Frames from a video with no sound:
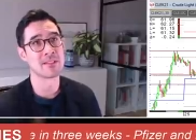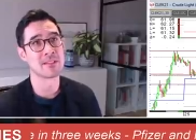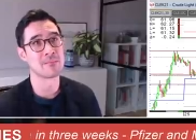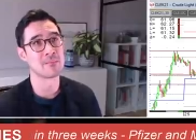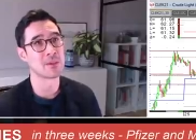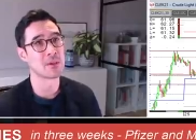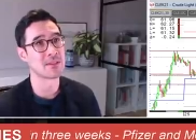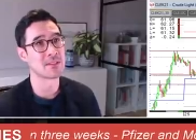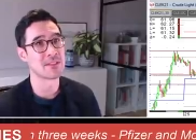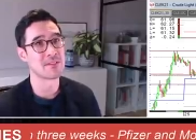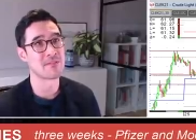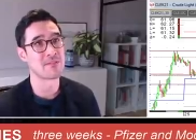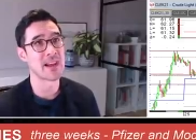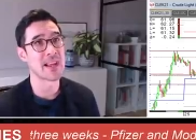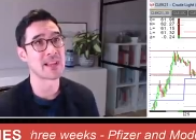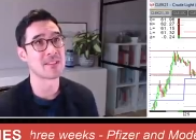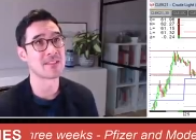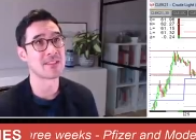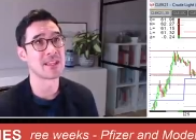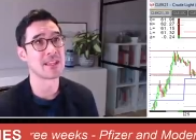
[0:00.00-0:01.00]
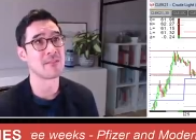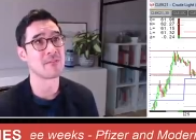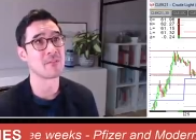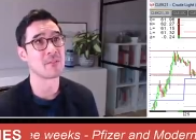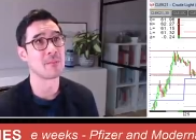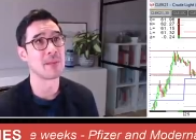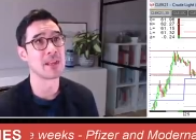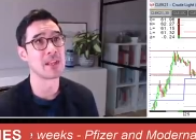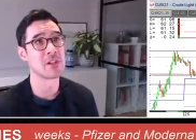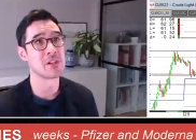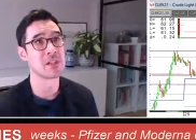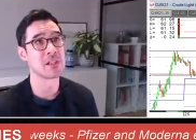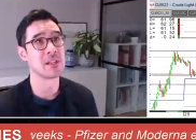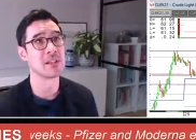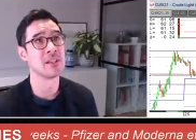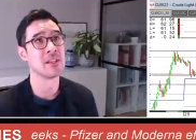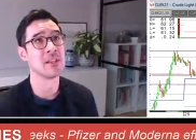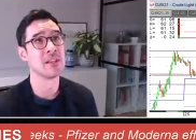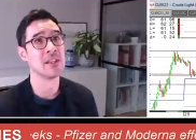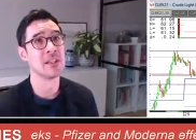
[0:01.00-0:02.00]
and positive vaccine information,